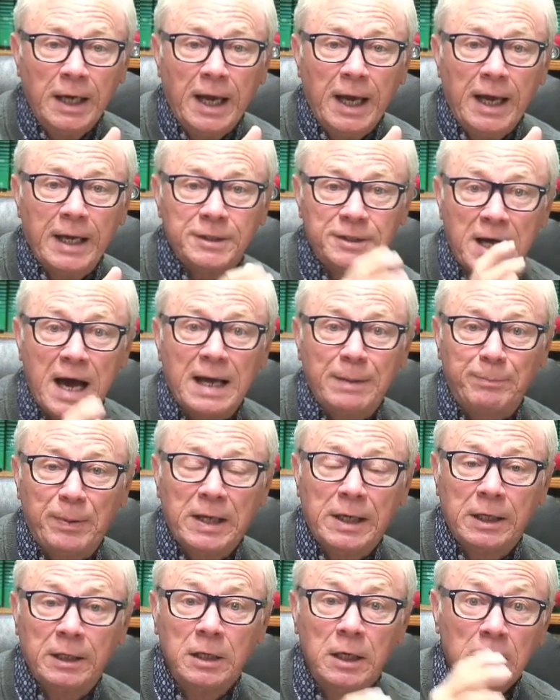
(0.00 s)
and type
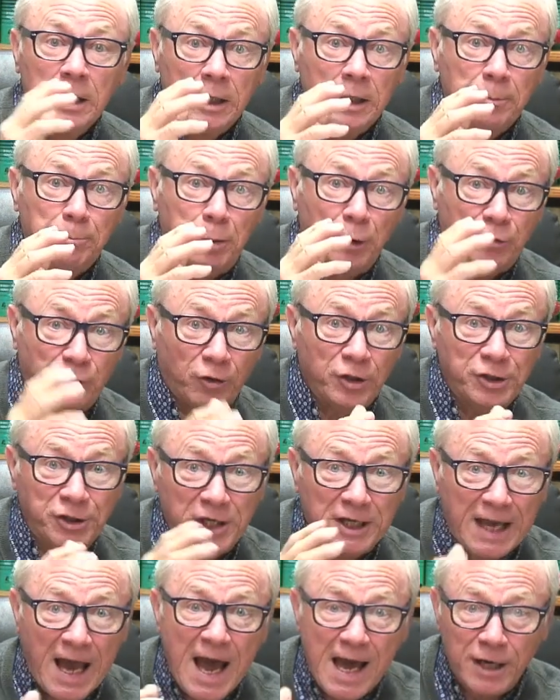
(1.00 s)
in
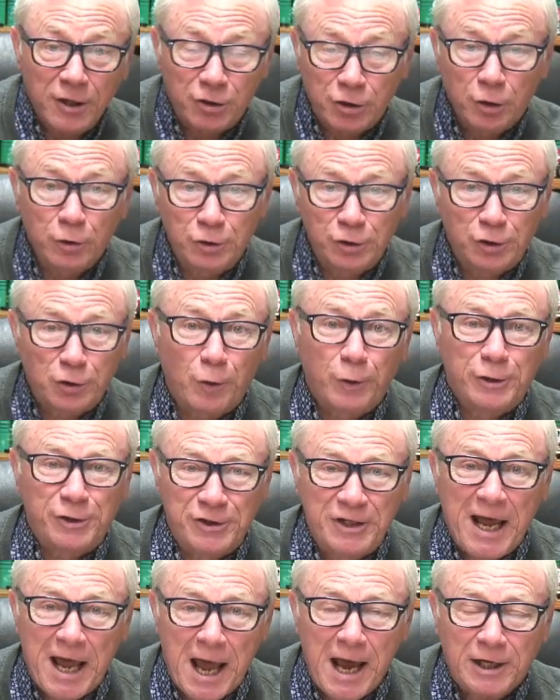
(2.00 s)
patristic attitudes toward
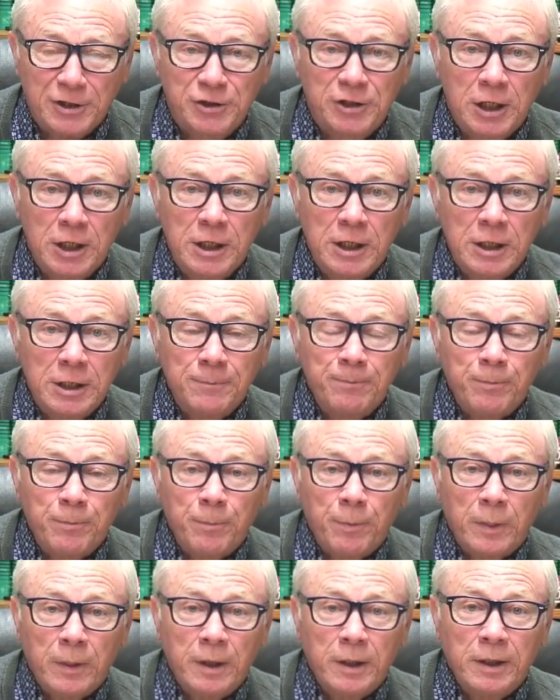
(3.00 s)
sex,
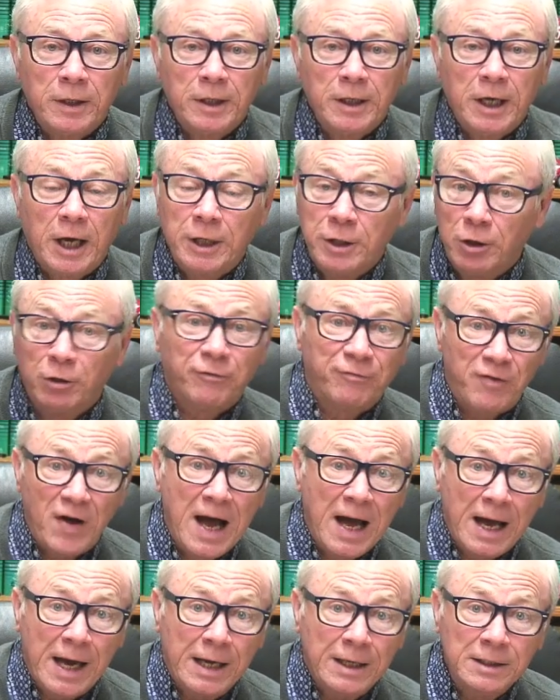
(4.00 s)
and you'll
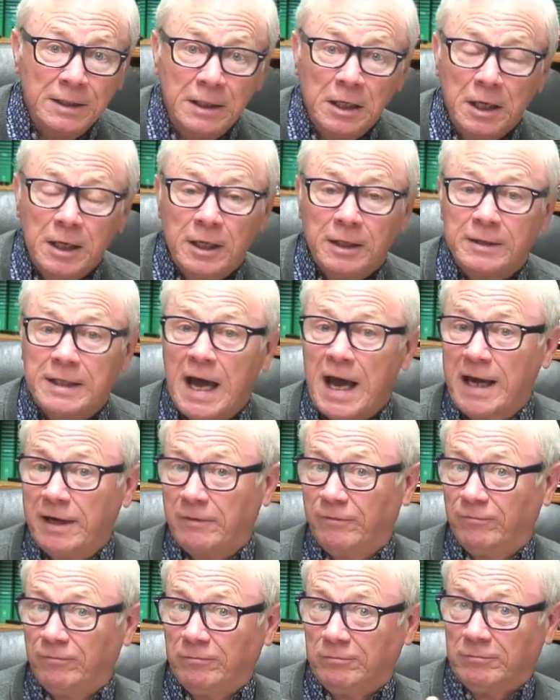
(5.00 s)
find that
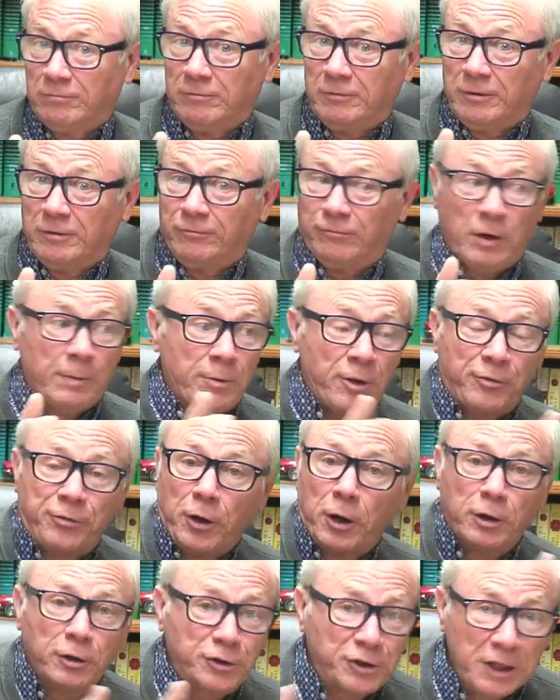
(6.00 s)
from the
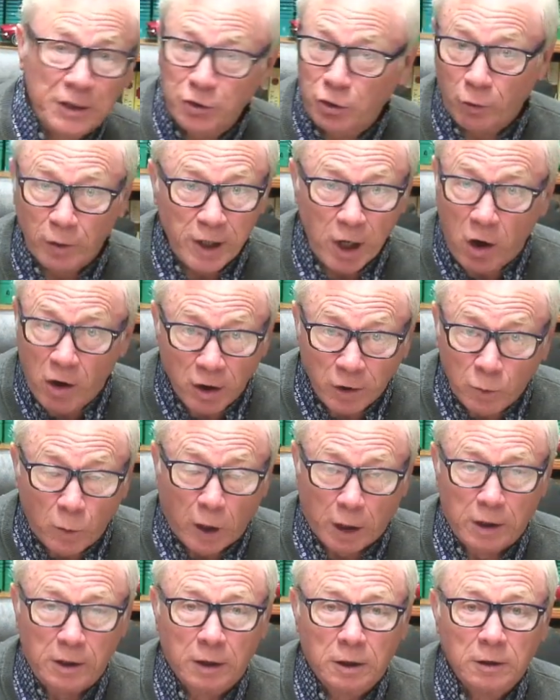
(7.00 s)
third century
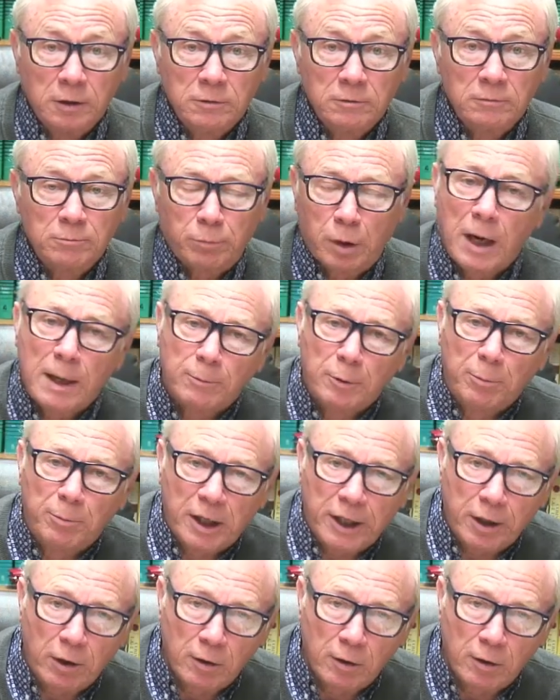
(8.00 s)
onward, probably